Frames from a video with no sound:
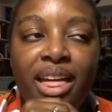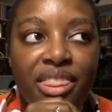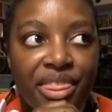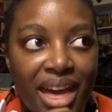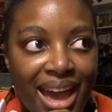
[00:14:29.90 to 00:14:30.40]

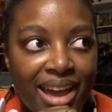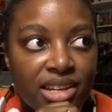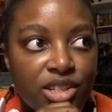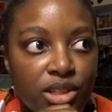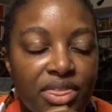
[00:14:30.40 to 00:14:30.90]

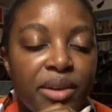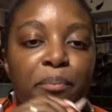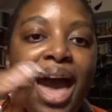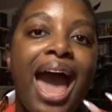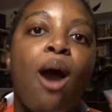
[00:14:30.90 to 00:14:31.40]
that the
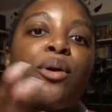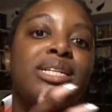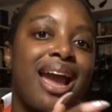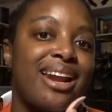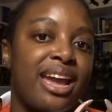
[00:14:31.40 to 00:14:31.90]
power
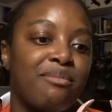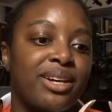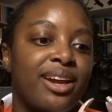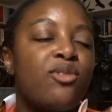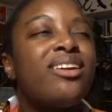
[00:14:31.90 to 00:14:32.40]

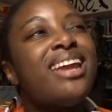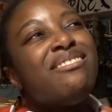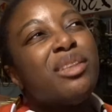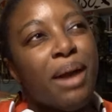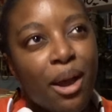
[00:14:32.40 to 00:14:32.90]
dynamic, not
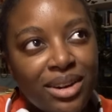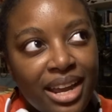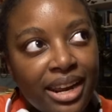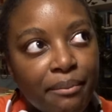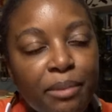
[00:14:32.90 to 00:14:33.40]
even the power
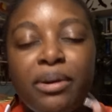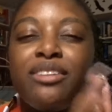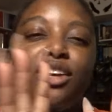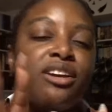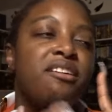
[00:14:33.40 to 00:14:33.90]
dynamic,
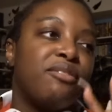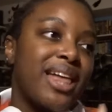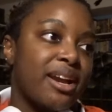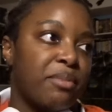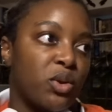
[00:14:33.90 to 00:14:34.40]
but for
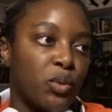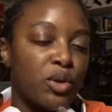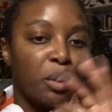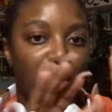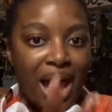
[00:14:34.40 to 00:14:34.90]
lack of a better
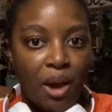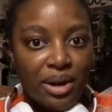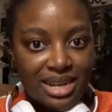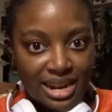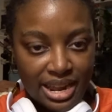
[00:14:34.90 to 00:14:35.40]
word, the
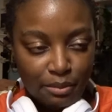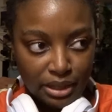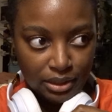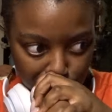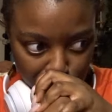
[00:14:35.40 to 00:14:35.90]
power
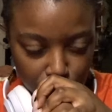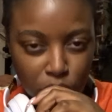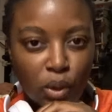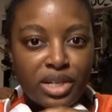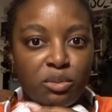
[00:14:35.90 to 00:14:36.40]
dynamic
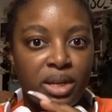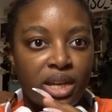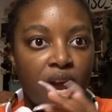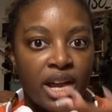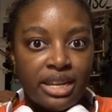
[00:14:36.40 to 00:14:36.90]
was going to
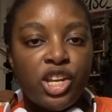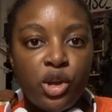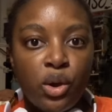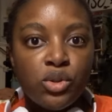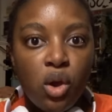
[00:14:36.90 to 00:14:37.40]
be uneven. He
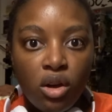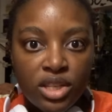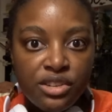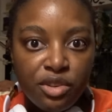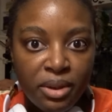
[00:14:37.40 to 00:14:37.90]
knows all
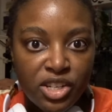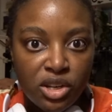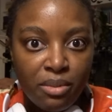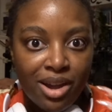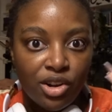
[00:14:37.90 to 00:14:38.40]
this
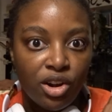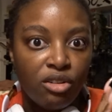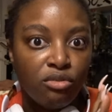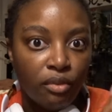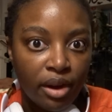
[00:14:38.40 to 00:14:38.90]
information about
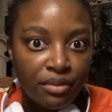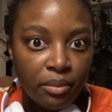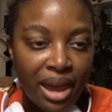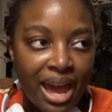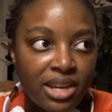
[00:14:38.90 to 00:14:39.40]
her right off the
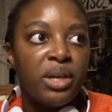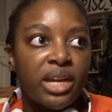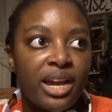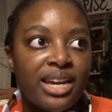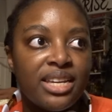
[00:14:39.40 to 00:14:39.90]
bat
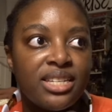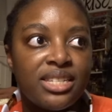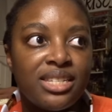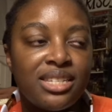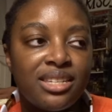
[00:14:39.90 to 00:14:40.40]

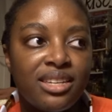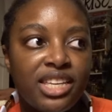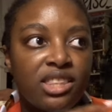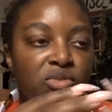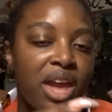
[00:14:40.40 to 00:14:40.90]
because
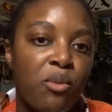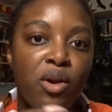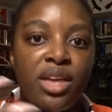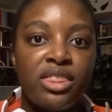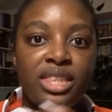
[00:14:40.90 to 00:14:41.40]
they
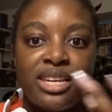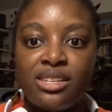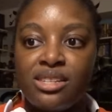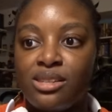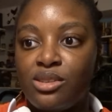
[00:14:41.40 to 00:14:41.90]
were in
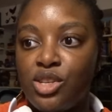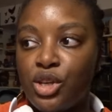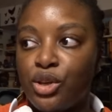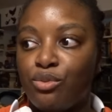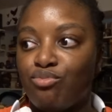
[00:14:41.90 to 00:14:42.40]
this,
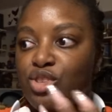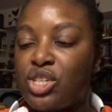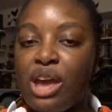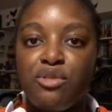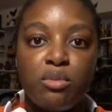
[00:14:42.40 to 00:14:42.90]
you know,
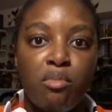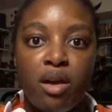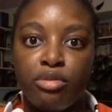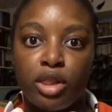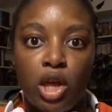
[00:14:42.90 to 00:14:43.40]
seven
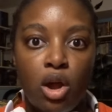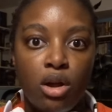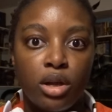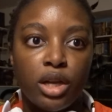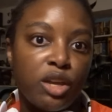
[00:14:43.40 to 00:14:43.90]
month
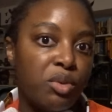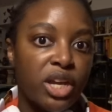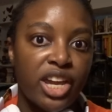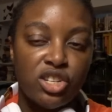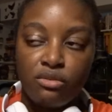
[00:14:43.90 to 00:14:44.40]
long
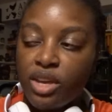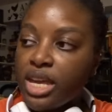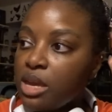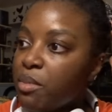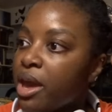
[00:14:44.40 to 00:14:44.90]
communication via
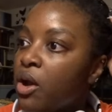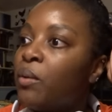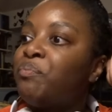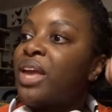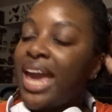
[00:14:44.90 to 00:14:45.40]

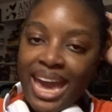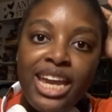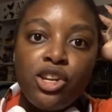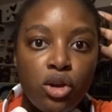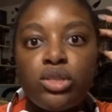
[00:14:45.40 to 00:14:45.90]
email.
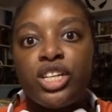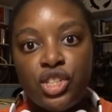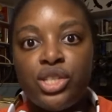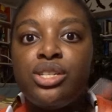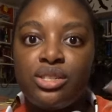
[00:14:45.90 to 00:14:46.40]
He knows that
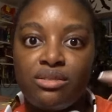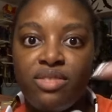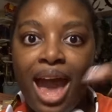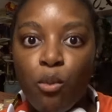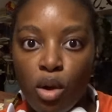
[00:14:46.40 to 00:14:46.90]
she's
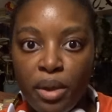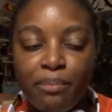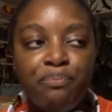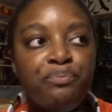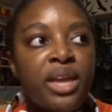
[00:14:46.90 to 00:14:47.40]
that
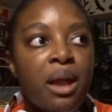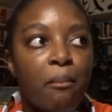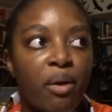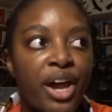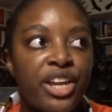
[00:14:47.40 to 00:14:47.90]
woman,
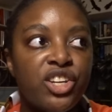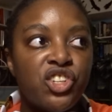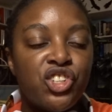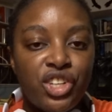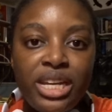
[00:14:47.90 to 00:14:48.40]
but
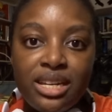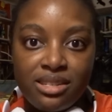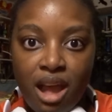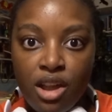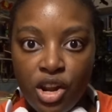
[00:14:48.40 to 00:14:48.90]
she
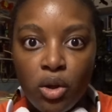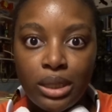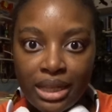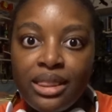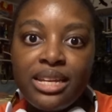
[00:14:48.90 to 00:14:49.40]
does not know,
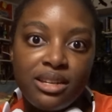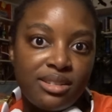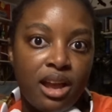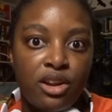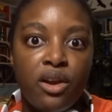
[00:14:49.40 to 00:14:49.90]
Lily
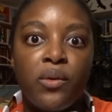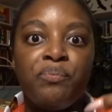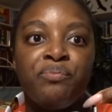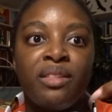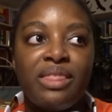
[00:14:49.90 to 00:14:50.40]
does not know,
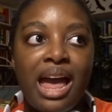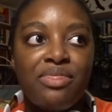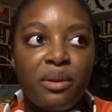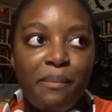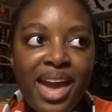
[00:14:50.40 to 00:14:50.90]

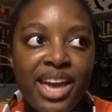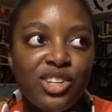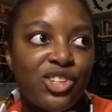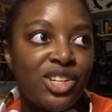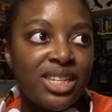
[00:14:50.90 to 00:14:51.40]
that the man
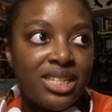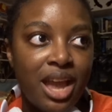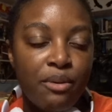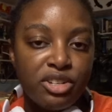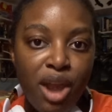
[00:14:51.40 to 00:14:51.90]
she is
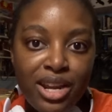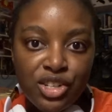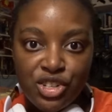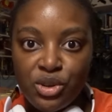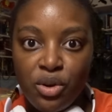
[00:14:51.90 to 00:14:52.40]
now
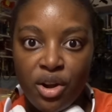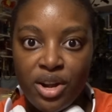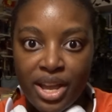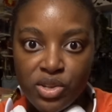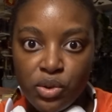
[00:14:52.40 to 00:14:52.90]
attracted to, her
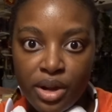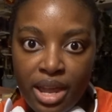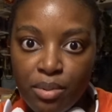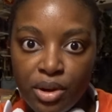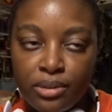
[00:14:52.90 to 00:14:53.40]
next door
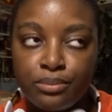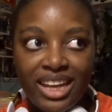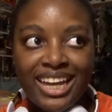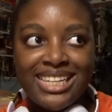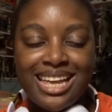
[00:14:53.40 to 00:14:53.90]
neighbor,
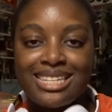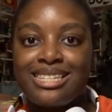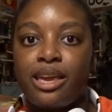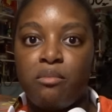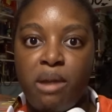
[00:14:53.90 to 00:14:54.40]
is that
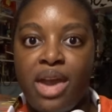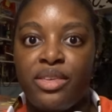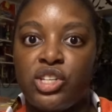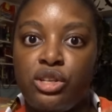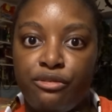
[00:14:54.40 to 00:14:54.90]
same man
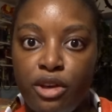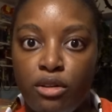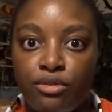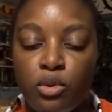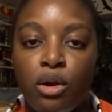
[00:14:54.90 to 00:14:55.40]
that she
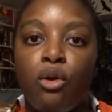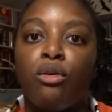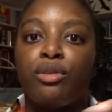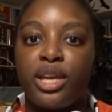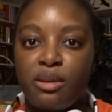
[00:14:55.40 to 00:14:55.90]
fell for
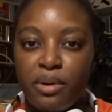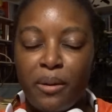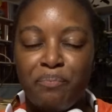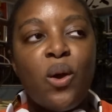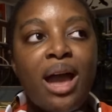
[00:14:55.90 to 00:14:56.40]
over
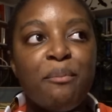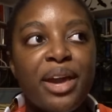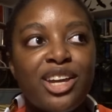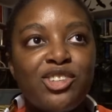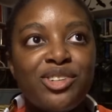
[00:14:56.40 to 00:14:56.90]
email. So I'm
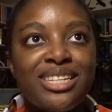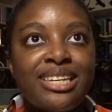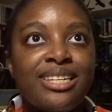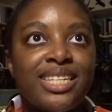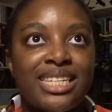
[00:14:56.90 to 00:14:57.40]

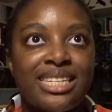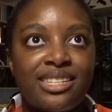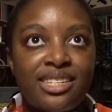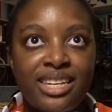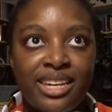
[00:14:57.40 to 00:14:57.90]
interested to
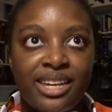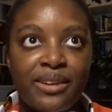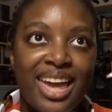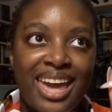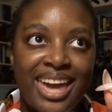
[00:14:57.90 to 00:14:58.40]

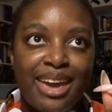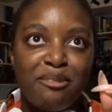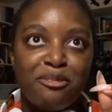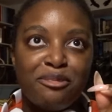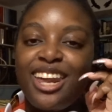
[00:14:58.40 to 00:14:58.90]
see
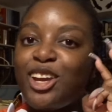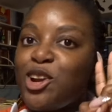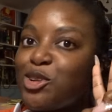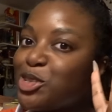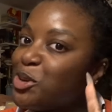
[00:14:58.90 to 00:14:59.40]
if it can
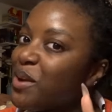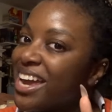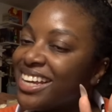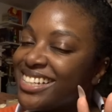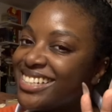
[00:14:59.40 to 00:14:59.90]
go two
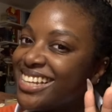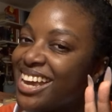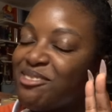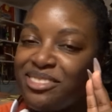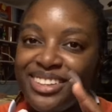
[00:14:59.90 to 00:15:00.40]
ways.
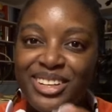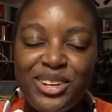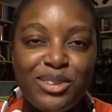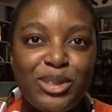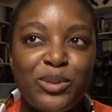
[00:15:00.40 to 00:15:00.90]
It really can
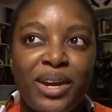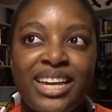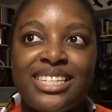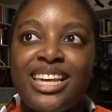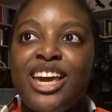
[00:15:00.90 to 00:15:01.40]
go two
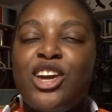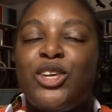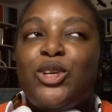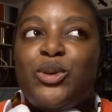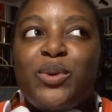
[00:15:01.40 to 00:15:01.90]
ways.
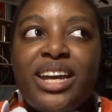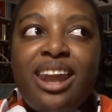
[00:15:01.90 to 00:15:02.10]
You can